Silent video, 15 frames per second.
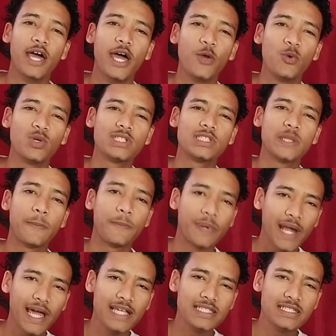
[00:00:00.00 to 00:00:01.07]
it was
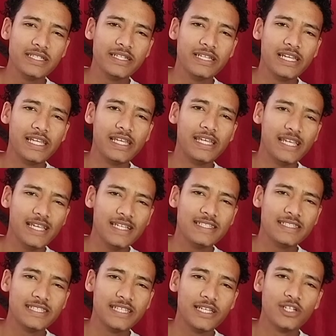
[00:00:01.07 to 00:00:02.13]
surprisingly
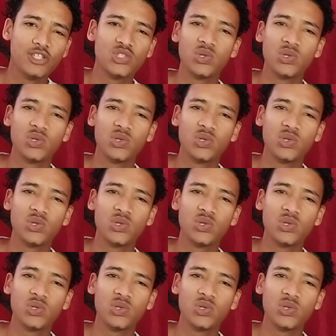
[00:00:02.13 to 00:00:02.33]
easy